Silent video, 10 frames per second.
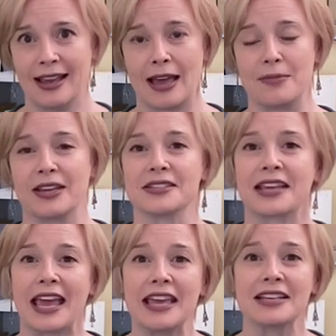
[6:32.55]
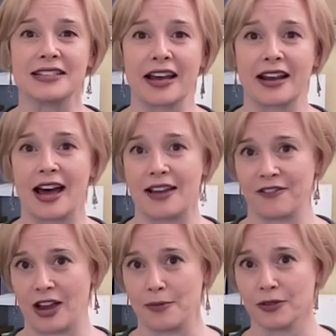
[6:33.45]
And because cake is not a high
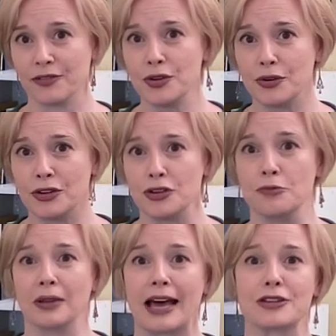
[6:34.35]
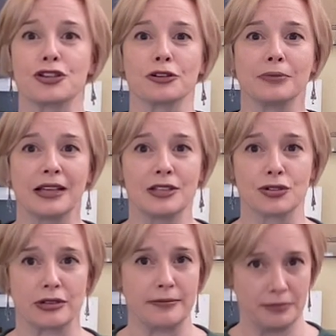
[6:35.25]
fiber food, you blast your
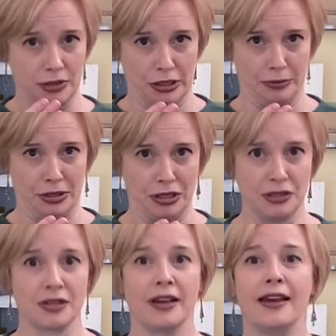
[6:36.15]
bloodstream, diabetes,